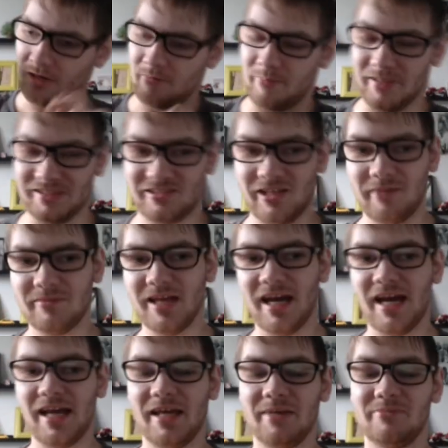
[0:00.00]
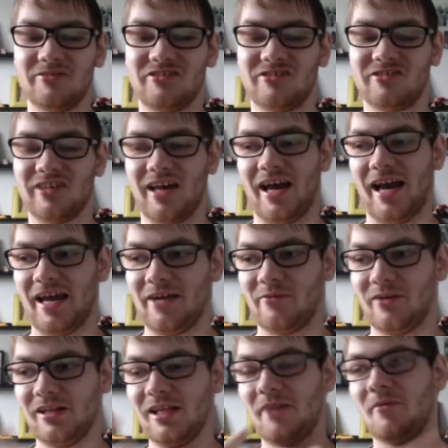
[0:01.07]
But sometimes I
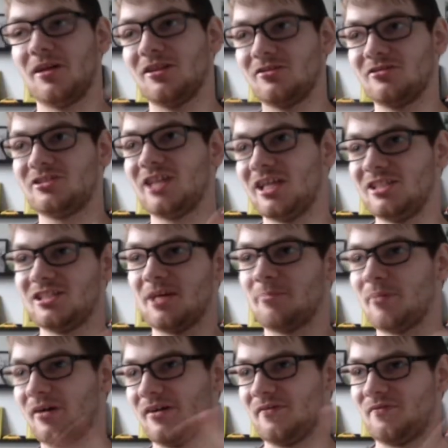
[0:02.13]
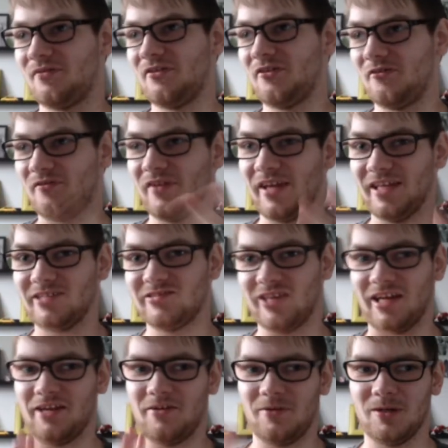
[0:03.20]
really want to change up a few things
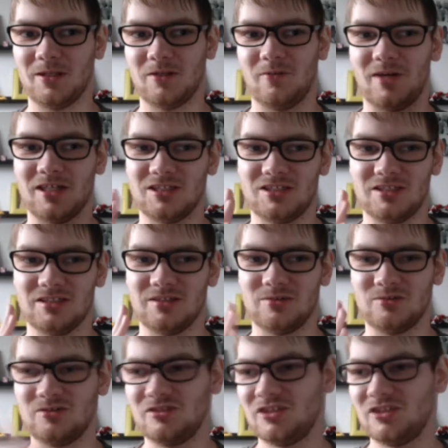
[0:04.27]
and I want to watch, mm,